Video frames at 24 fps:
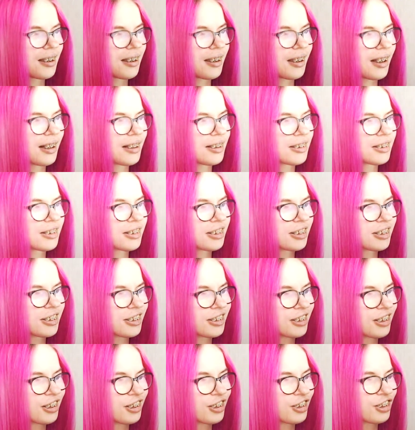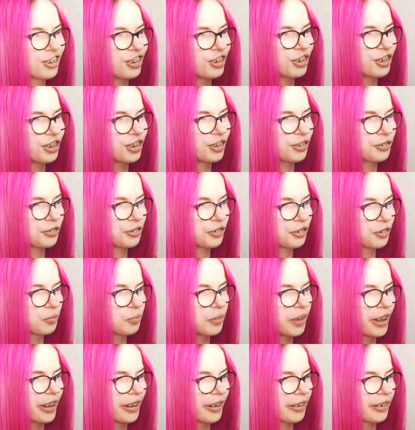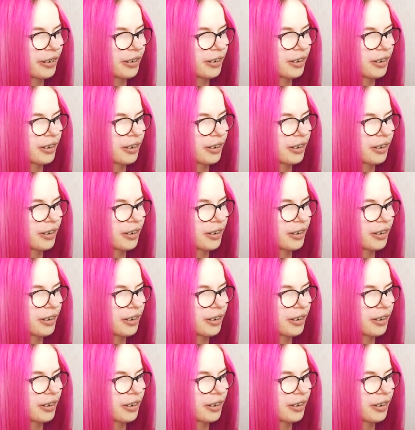That is so traumatic.